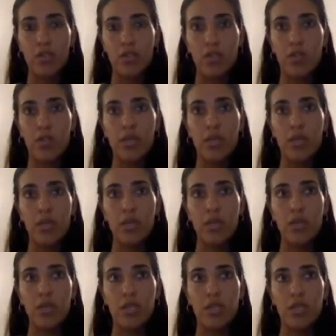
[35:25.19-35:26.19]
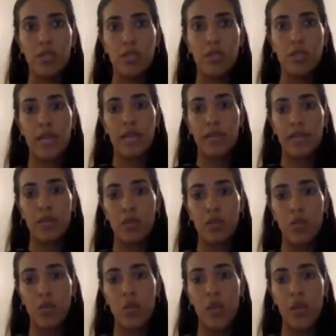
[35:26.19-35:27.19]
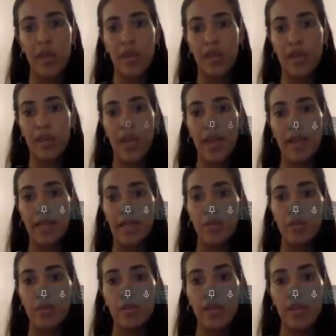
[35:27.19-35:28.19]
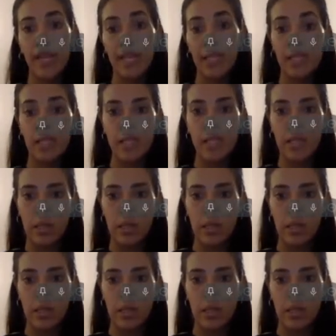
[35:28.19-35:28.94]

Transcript: to be using your platform with a number of headsets.